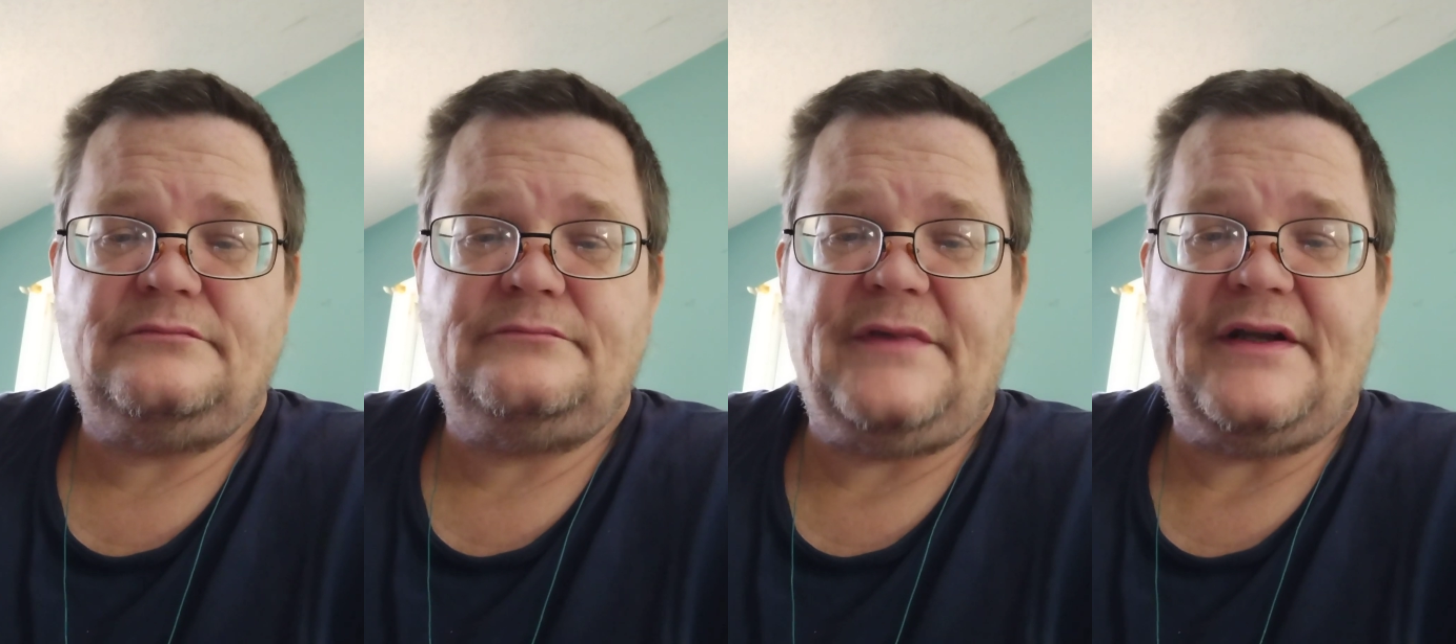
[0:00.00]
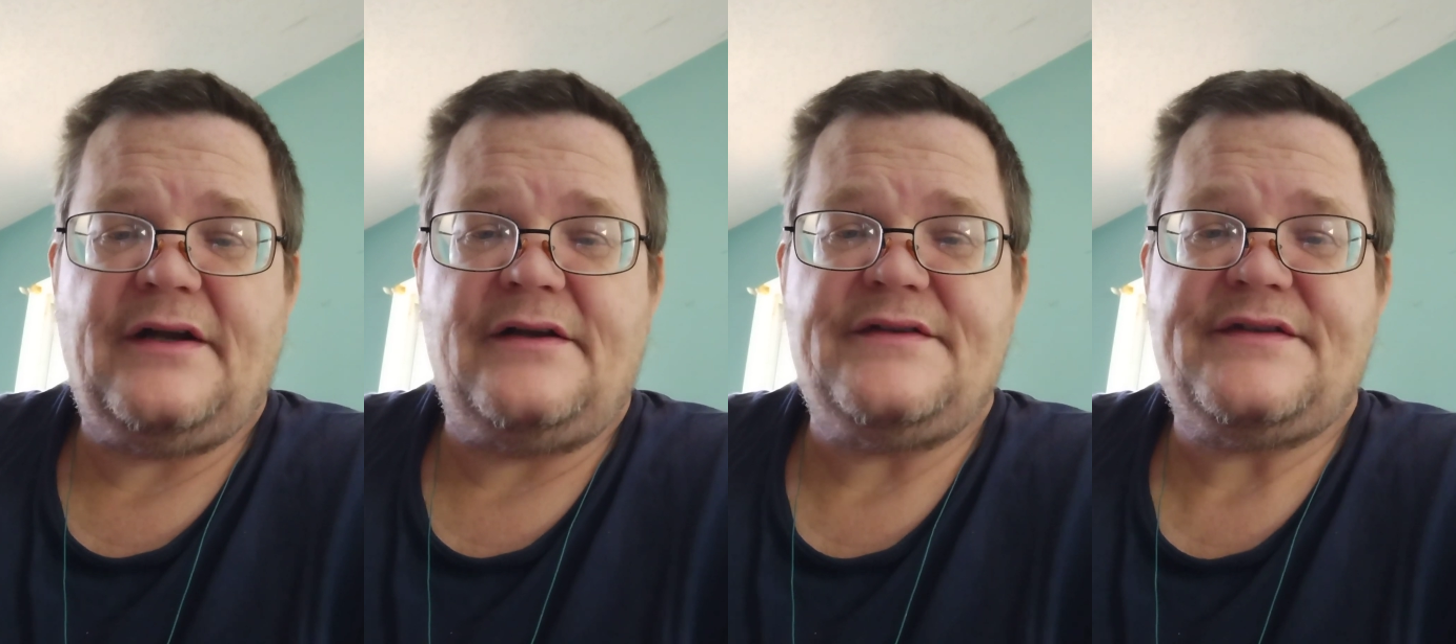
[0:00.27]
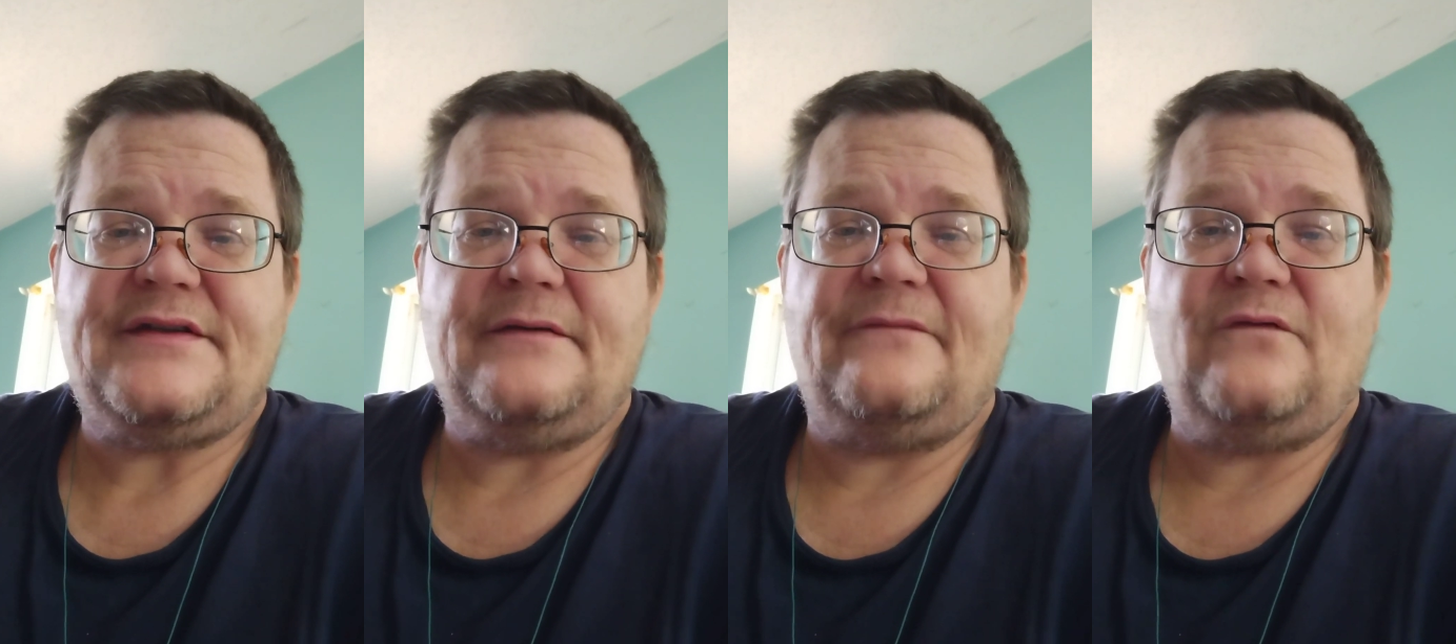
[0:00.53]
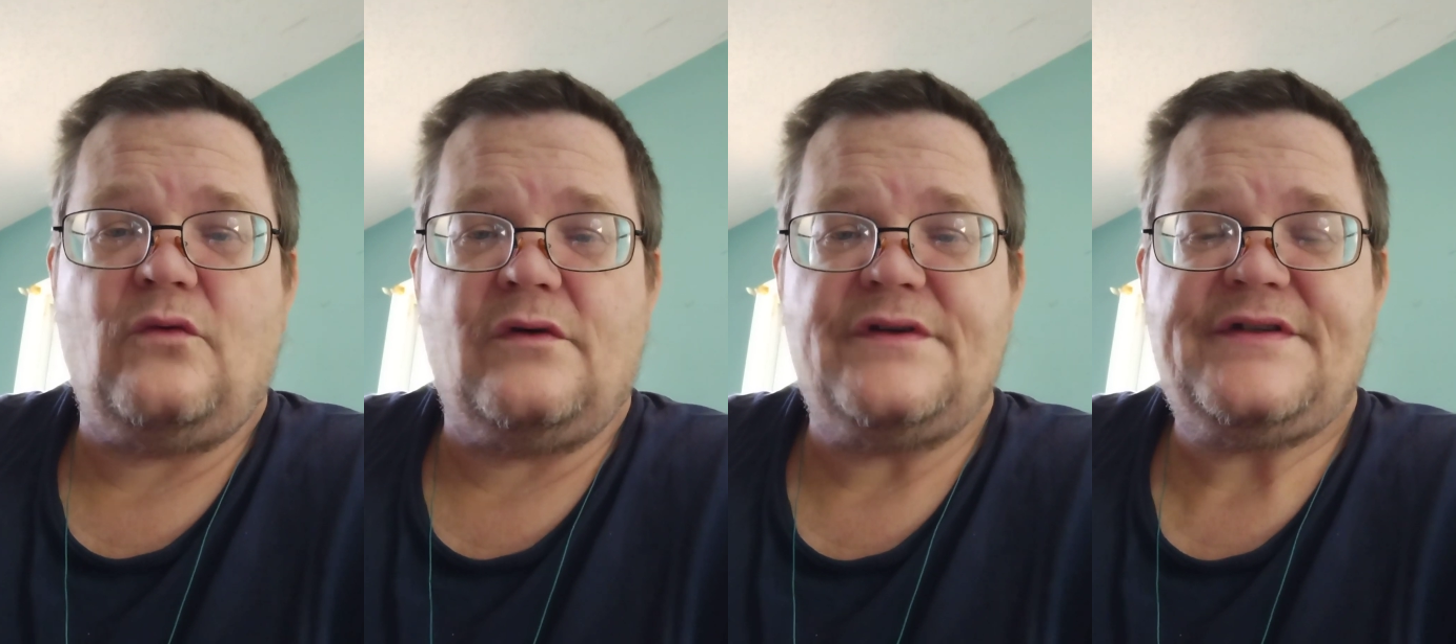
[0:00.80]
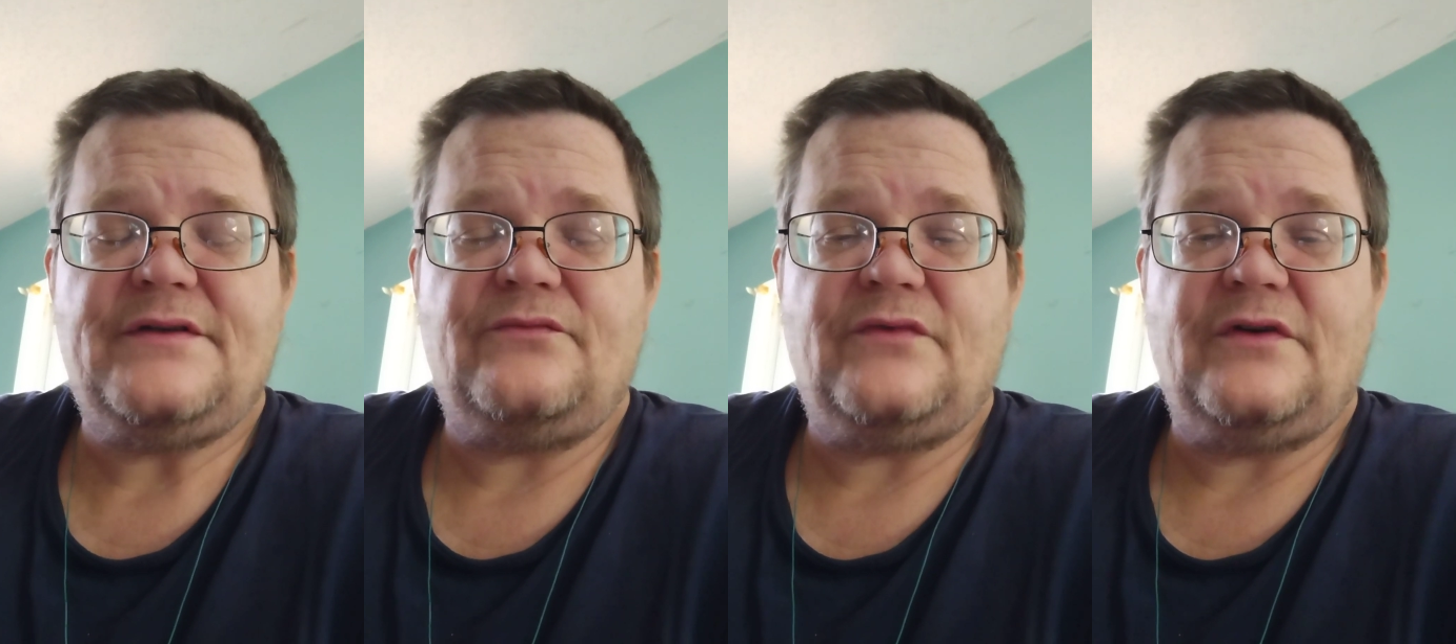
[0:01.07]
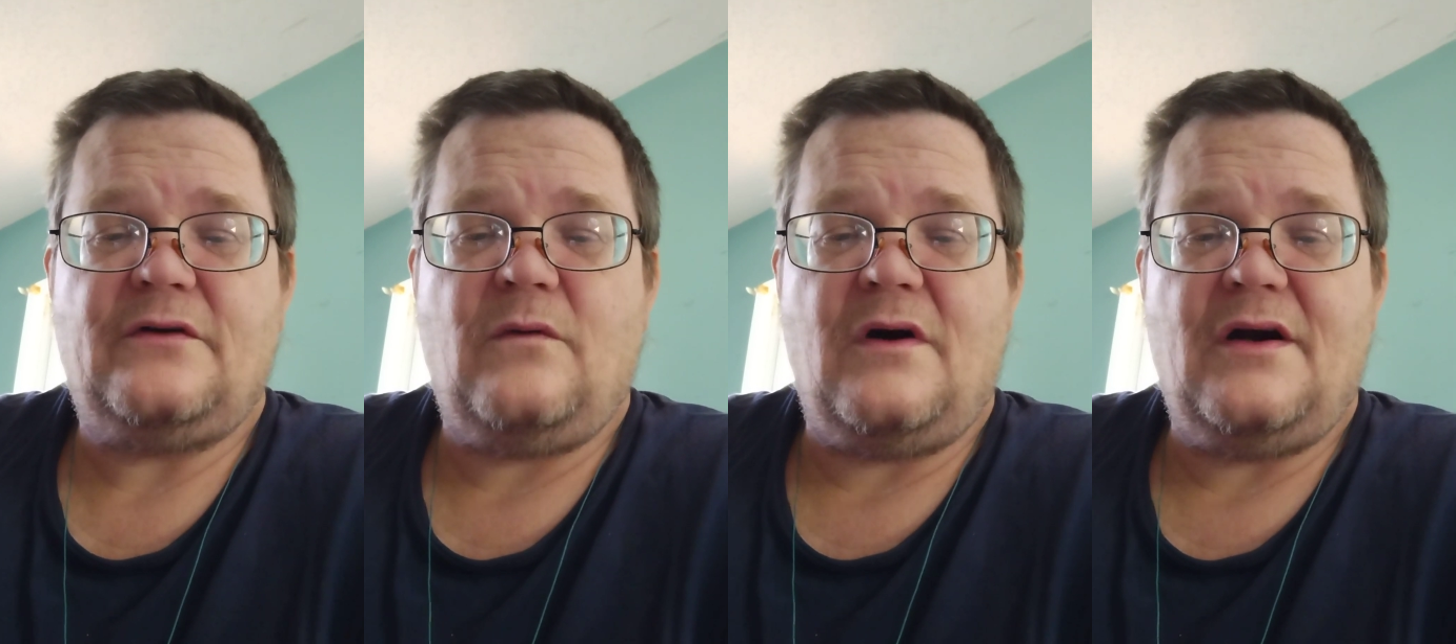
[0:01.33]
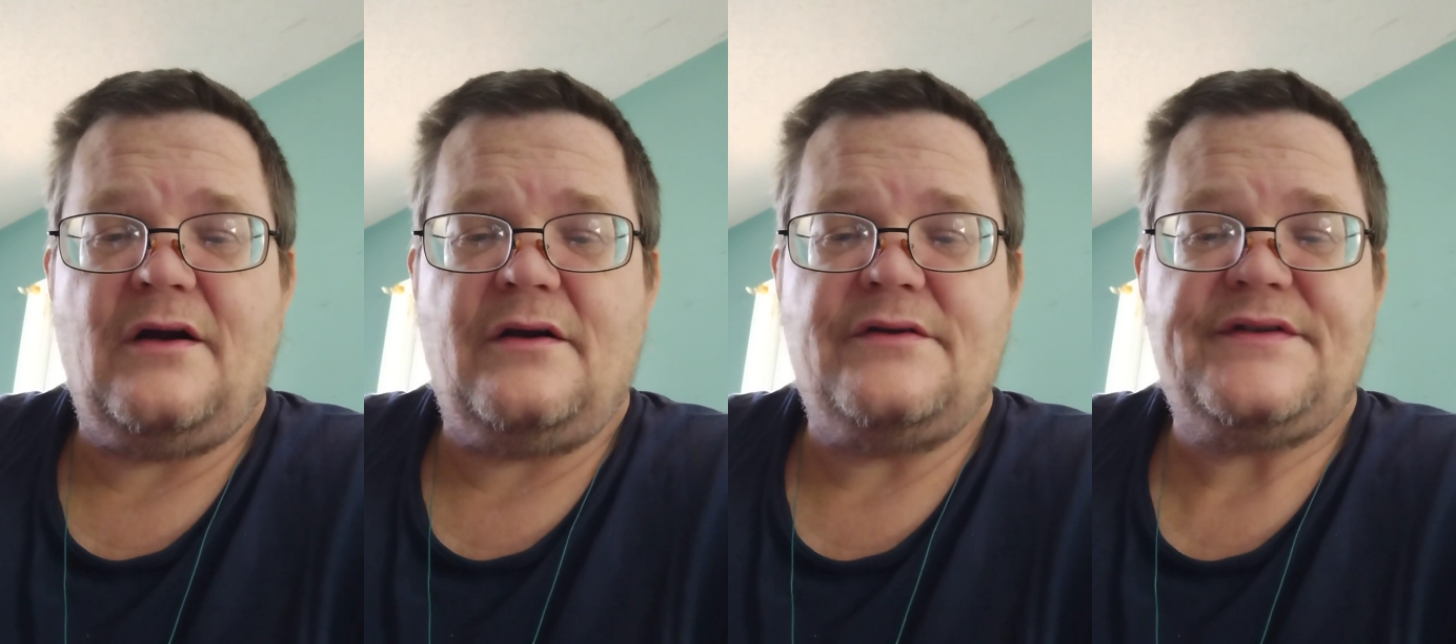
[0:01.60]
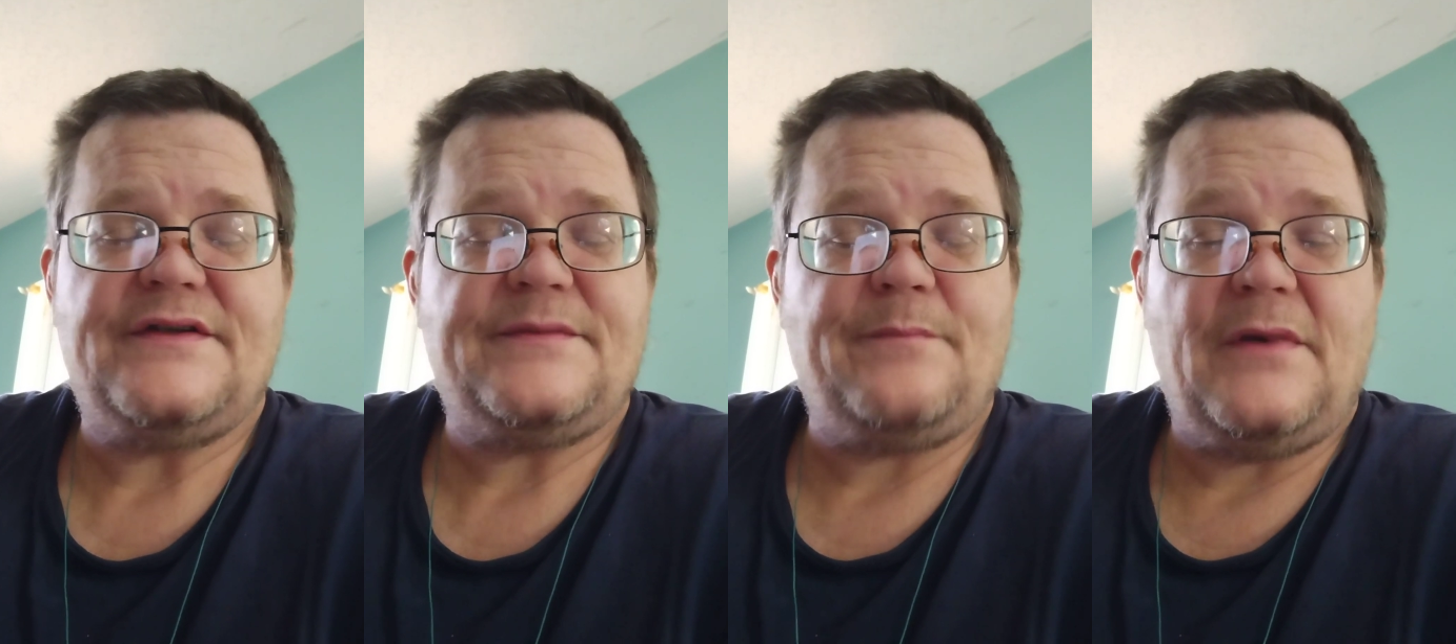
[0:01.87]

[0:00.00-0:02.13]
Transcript: because the force it requires is